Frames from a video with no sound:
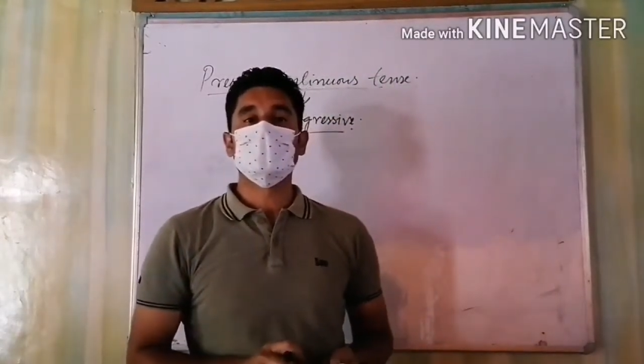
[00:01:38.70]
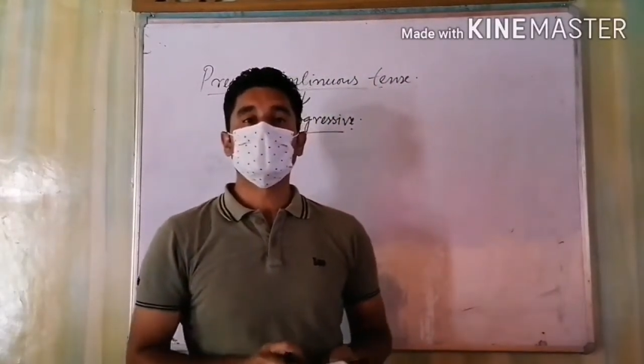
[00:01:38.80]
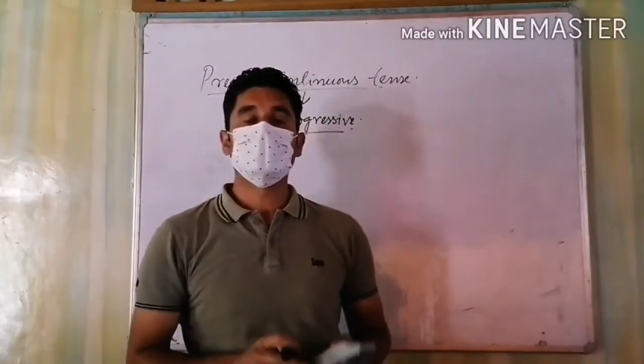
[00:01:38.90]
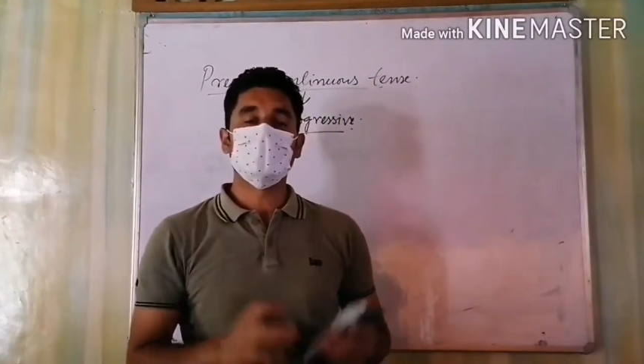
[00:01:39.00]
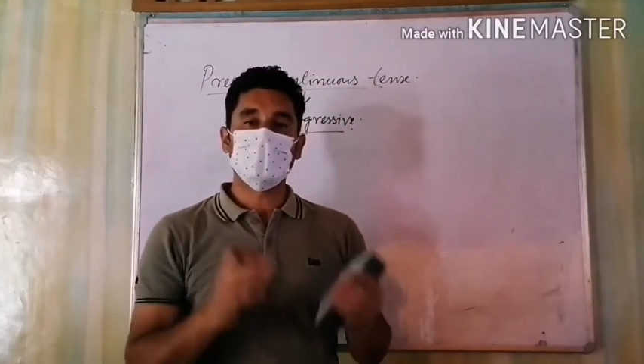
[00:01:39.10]

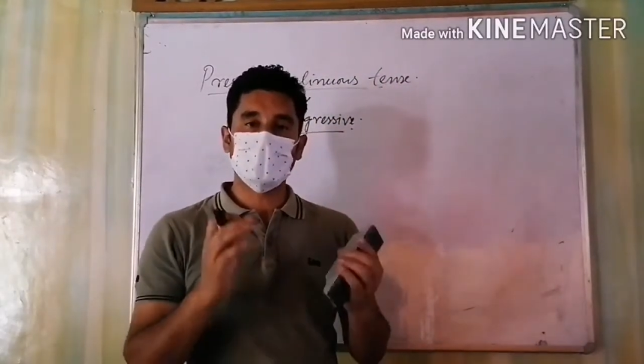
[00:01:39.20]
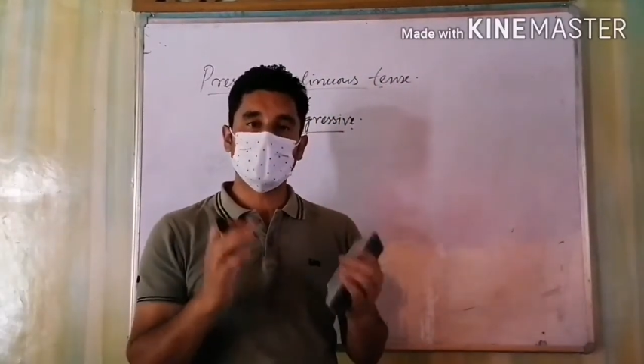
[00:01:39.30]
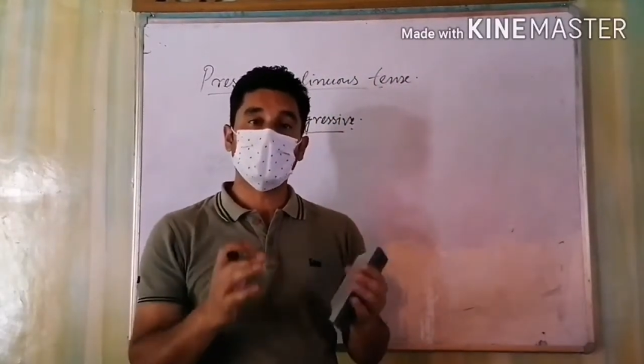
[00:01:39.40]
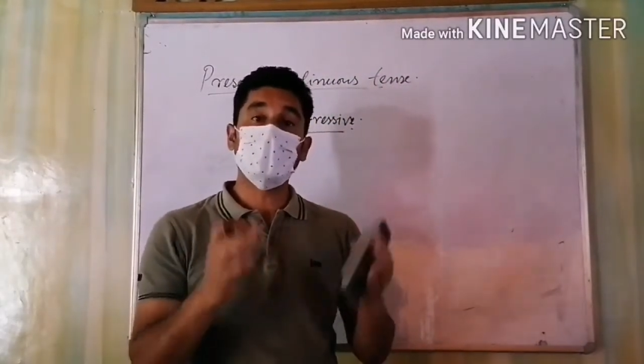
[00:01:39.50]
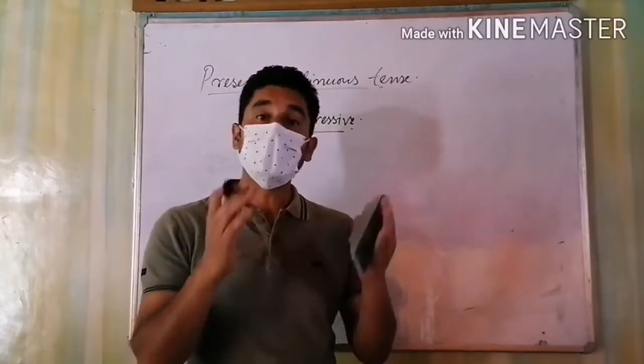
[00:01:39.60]

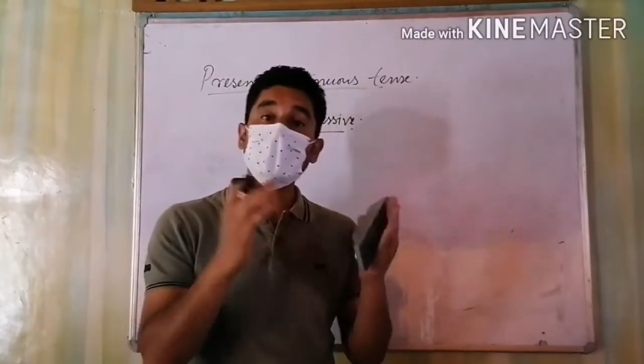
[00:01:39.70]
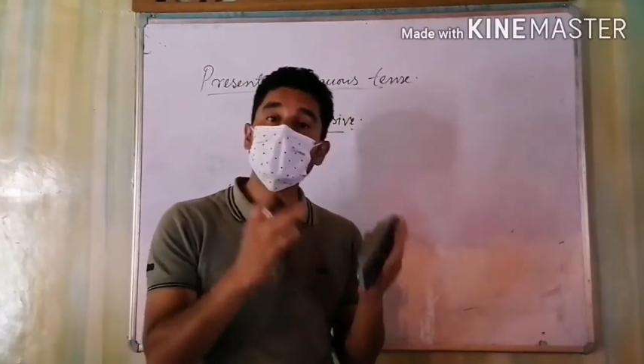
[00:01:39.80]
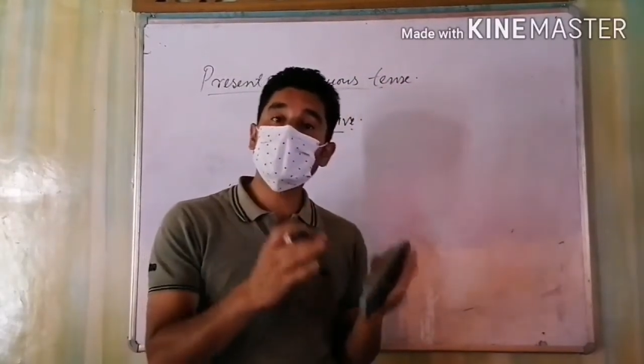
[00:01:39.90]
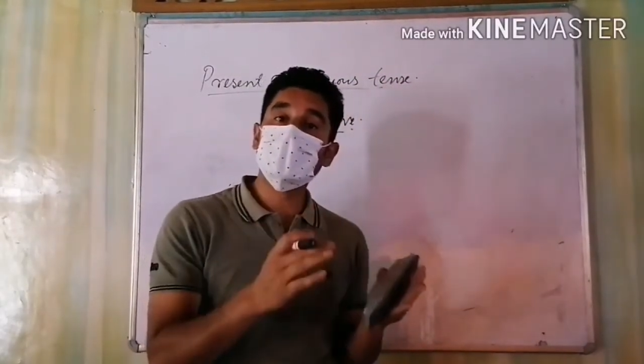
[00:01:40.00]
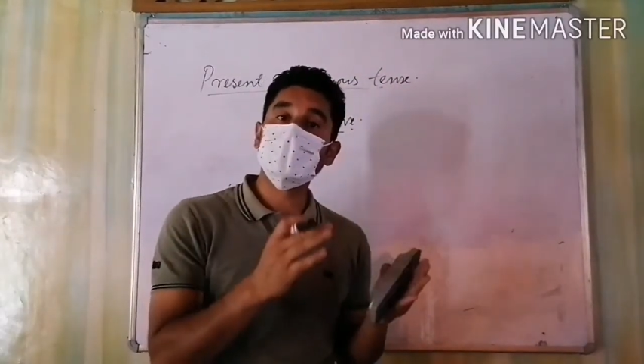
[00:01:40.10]
for
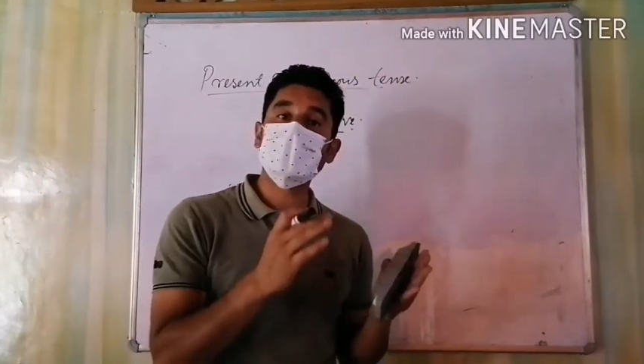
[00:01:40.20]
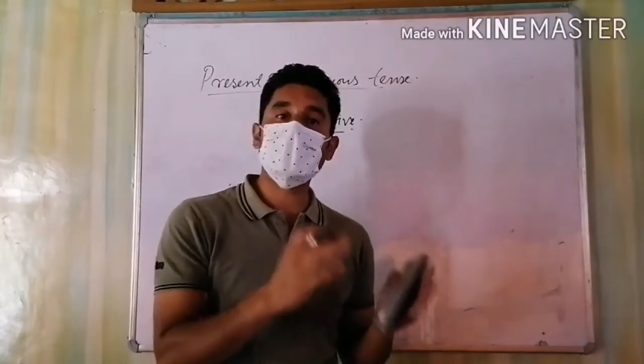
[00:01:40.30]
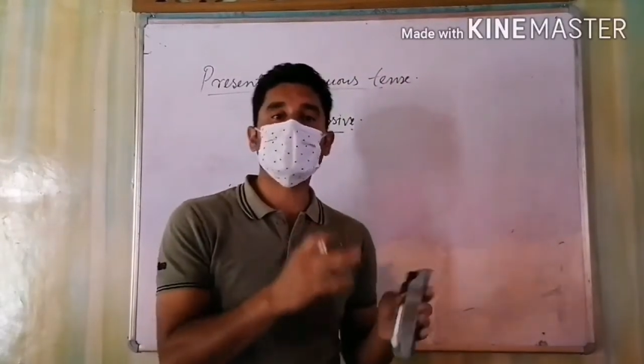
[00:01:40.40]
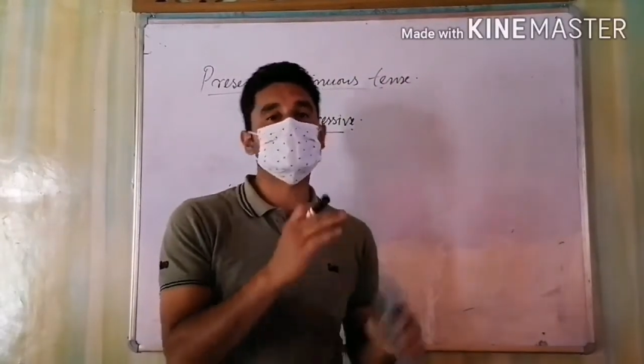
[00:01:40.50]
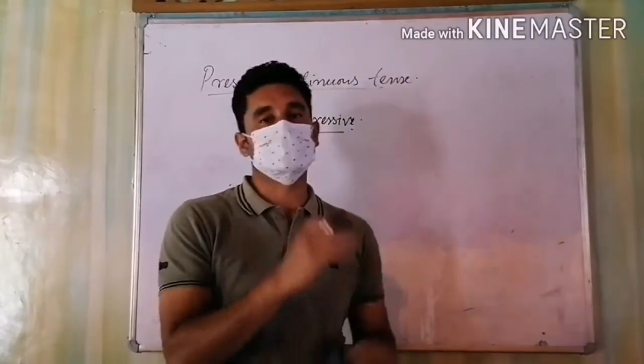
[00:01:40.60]
ongoing
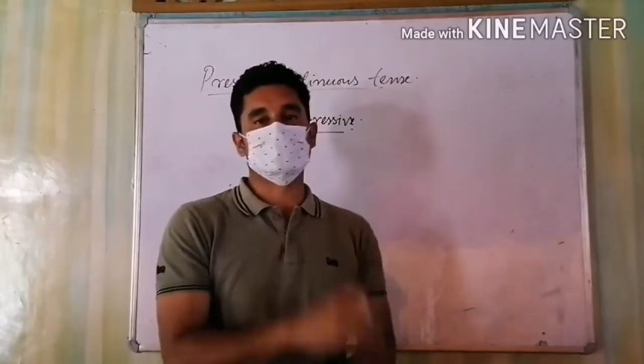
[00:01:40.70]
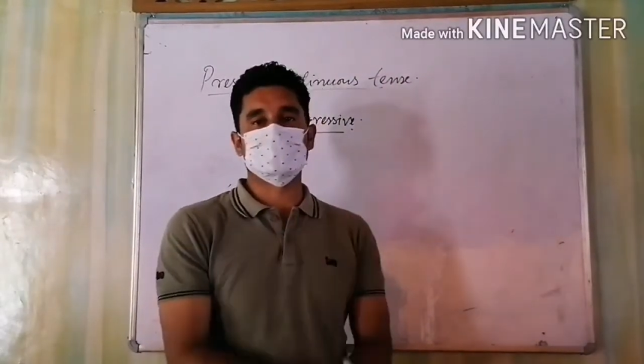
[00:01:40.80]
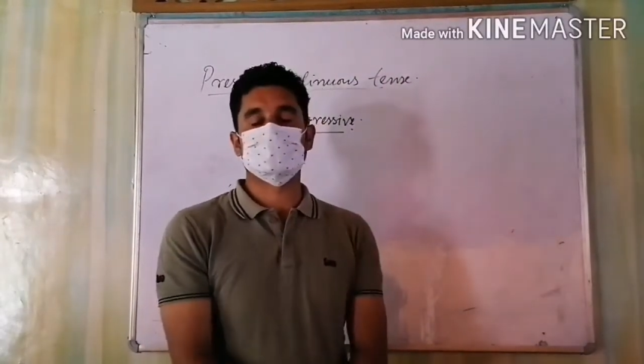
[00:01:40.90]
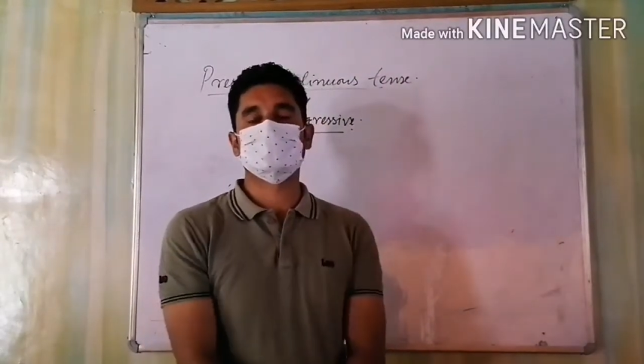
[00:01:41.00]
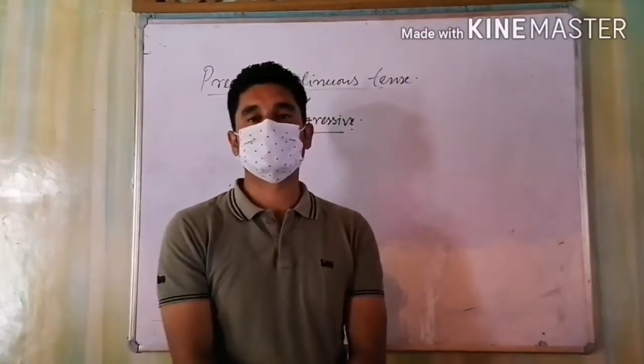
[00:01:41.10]

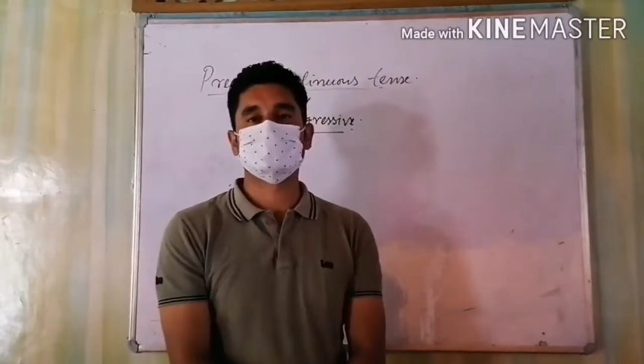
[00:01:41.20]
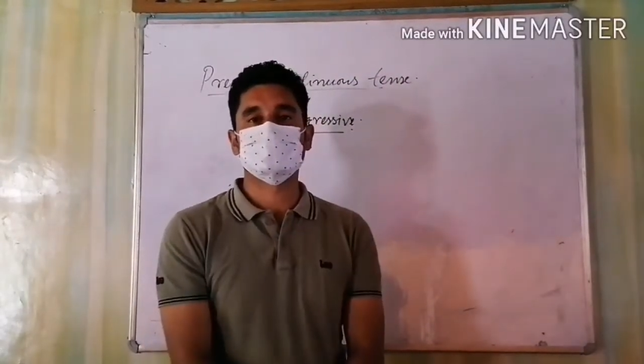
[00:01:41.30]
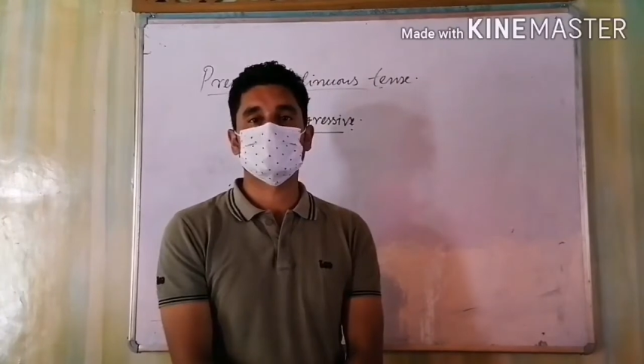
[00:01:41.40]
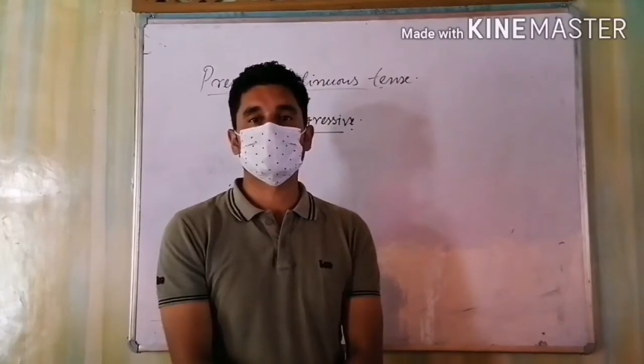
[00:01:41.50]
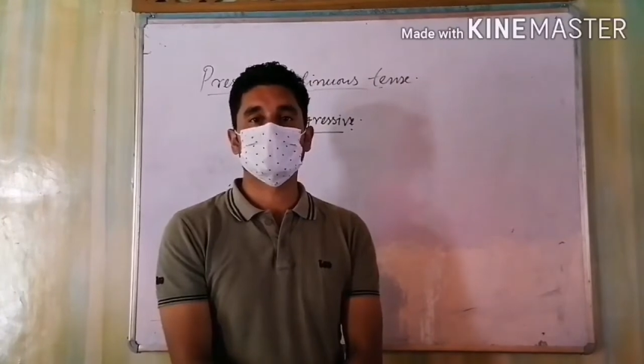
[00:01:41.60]
actions,
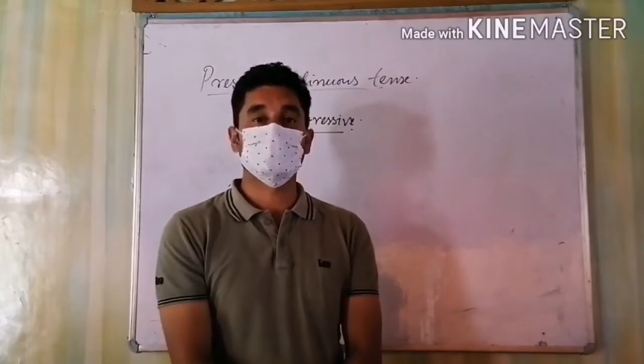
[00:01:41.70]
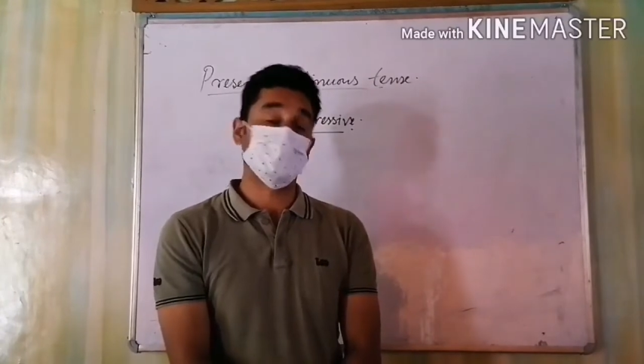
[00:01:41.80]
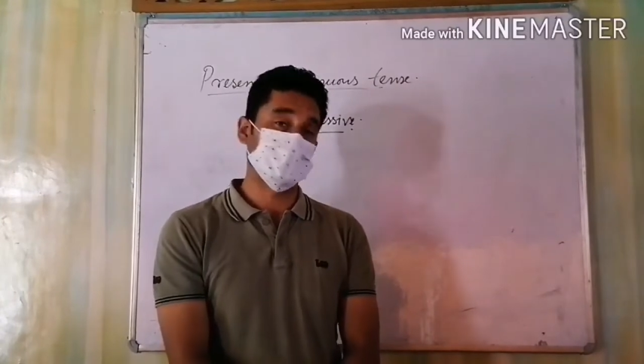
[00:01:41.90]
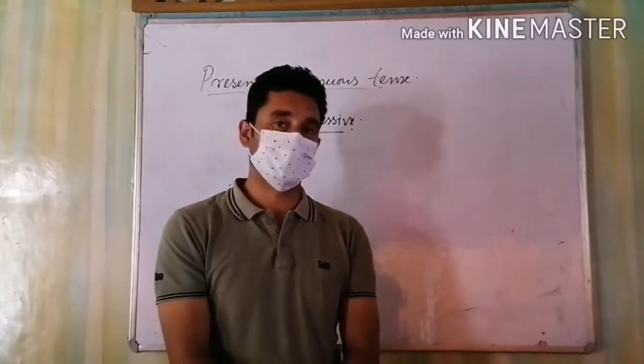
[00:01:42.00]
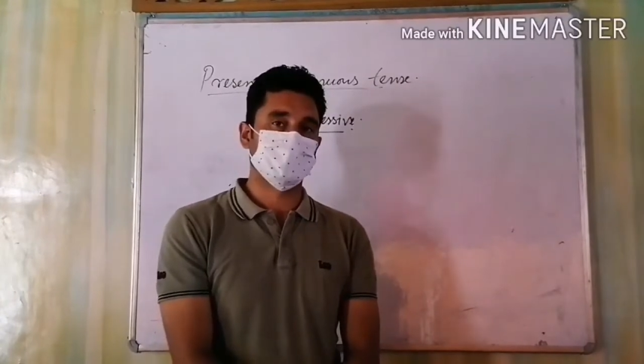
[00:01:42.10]

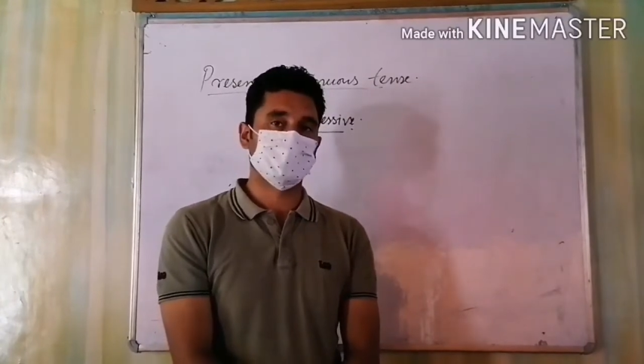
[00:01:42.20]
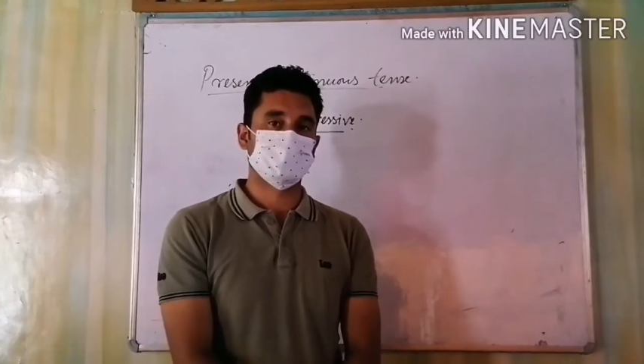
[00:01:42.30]
but